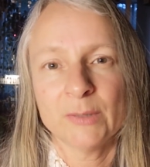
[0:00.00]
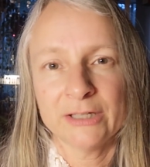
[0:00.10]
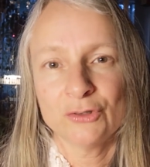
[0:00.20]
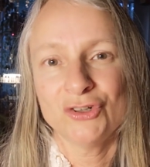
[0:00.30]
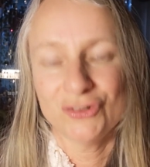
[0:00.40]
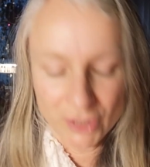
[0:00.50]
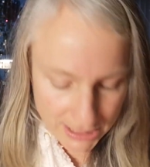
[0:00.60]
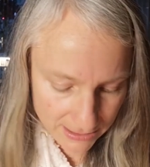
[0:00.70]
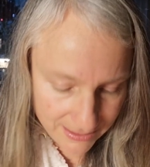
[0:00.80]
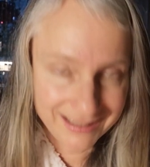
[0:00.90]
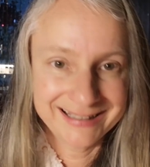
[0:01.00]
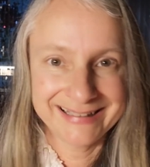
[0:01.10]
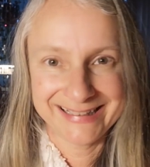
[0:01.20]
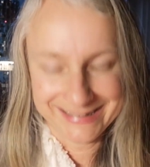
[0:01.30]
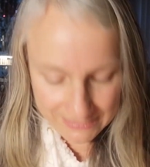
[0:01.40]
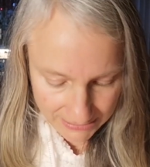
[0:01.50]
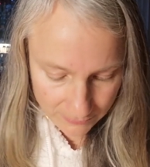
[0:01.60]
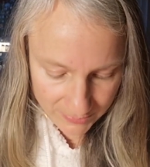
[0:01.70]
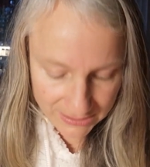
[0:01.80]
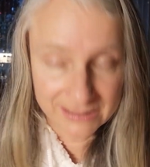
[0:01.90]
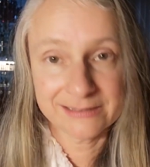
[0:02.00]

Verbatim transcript: biodegrade, and can be